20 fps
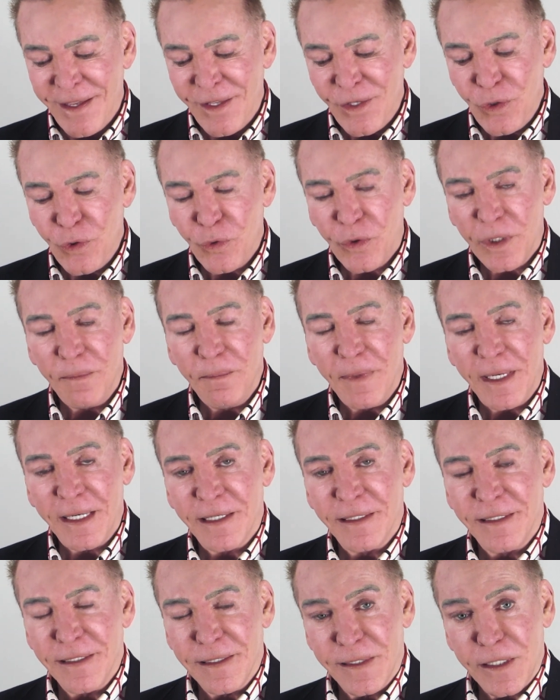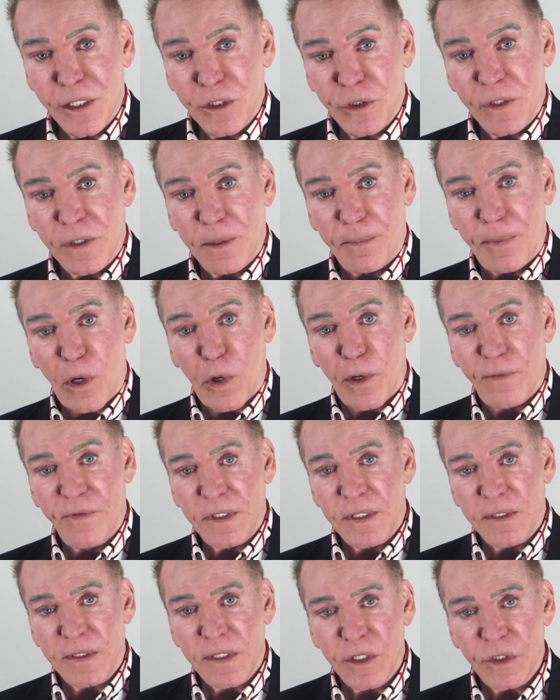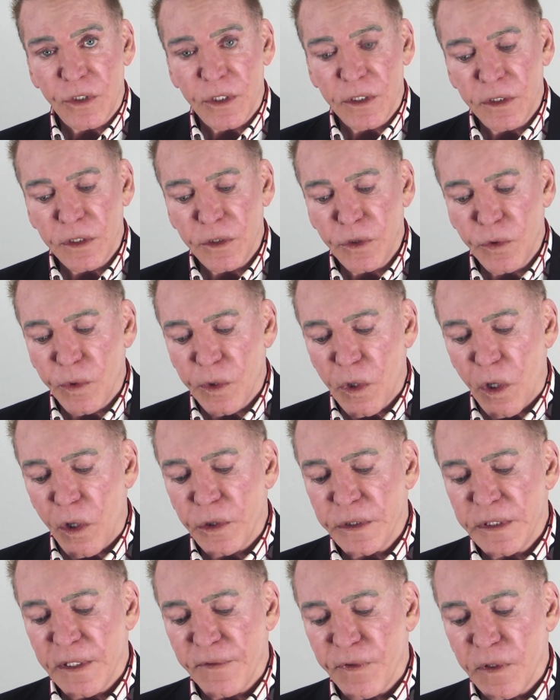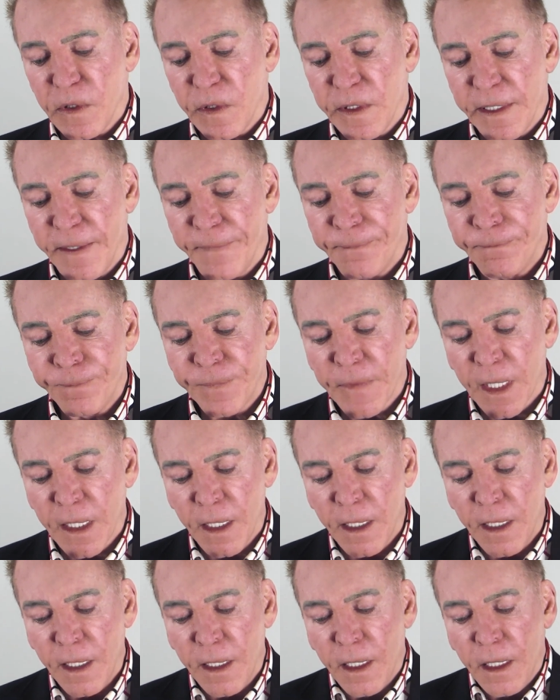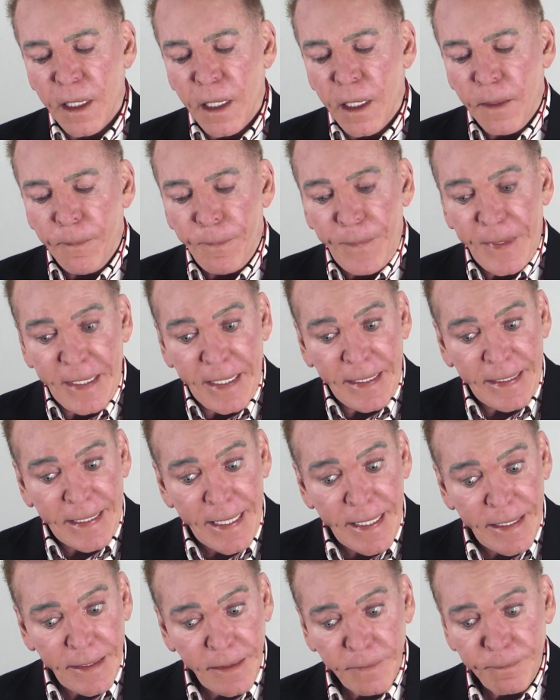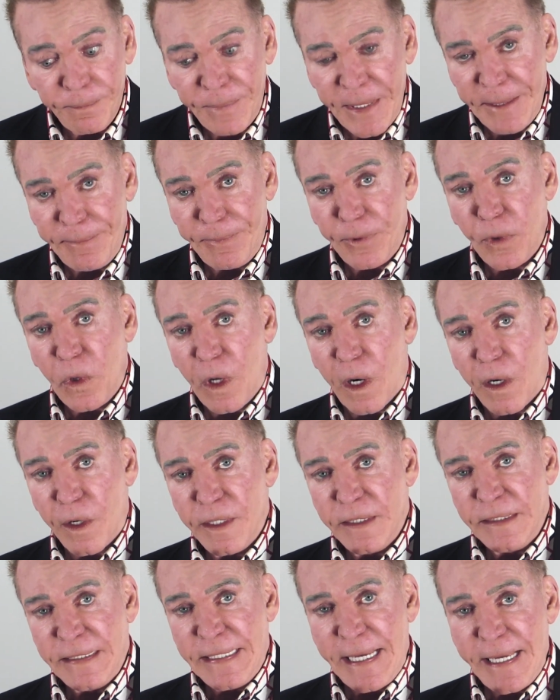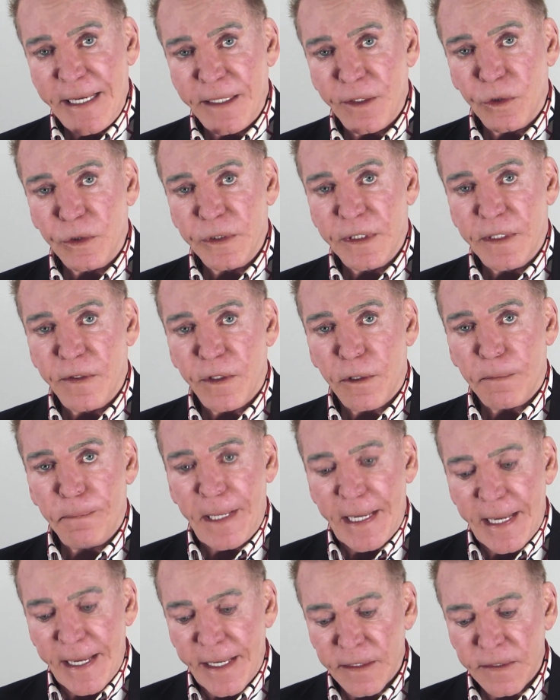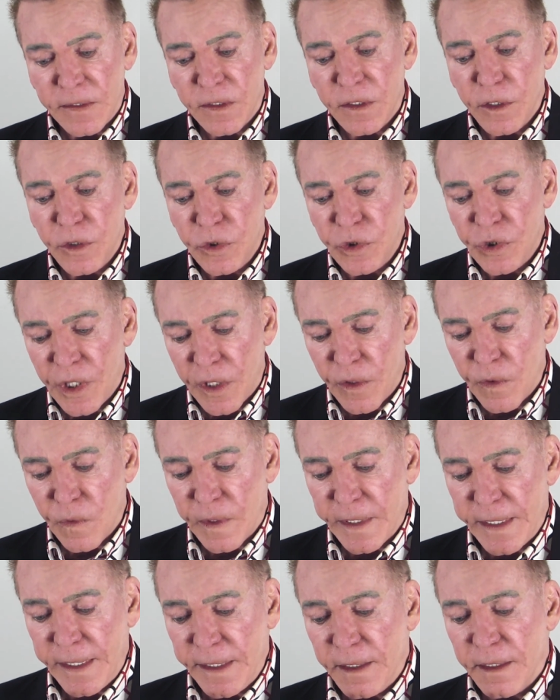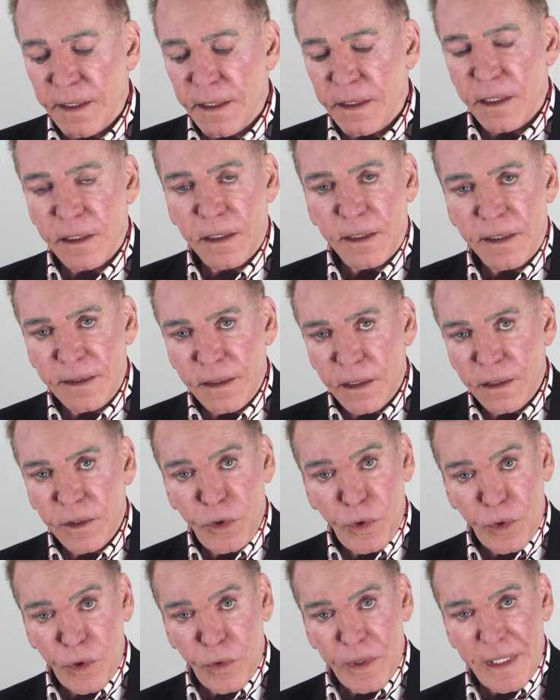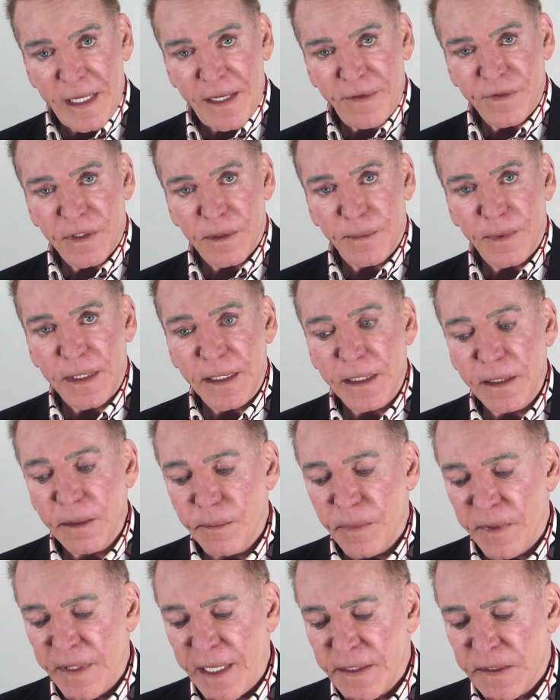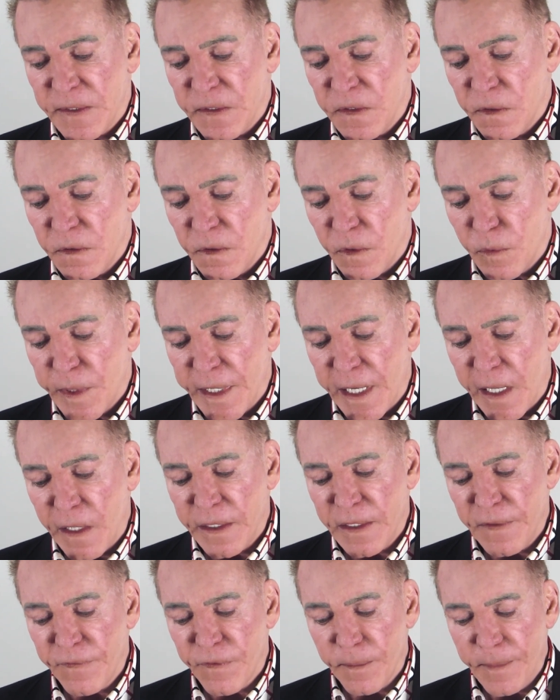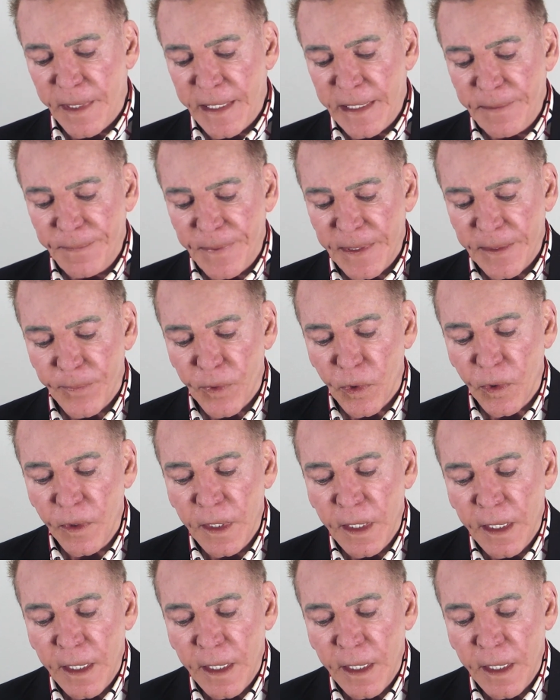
you can make a decision, the power of a decision to do it all differently. But again, people are entangled in their past generally. You don't have to be, but that's the reality for many people.